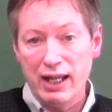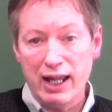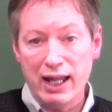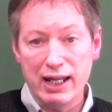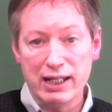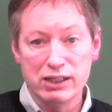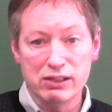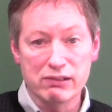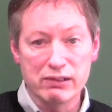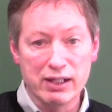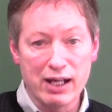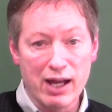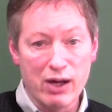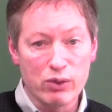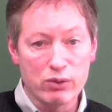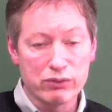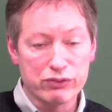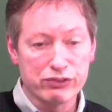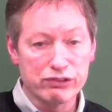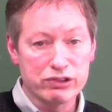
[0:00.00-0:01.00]
and your
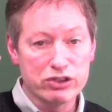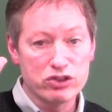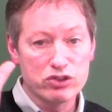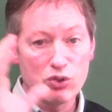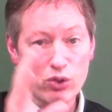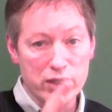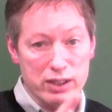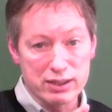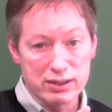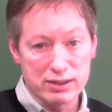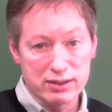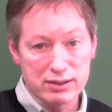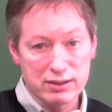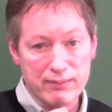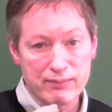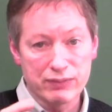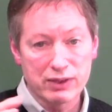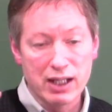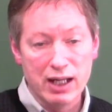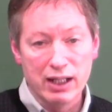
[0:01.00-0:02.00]
noun for
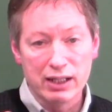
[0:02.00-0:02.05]
choice.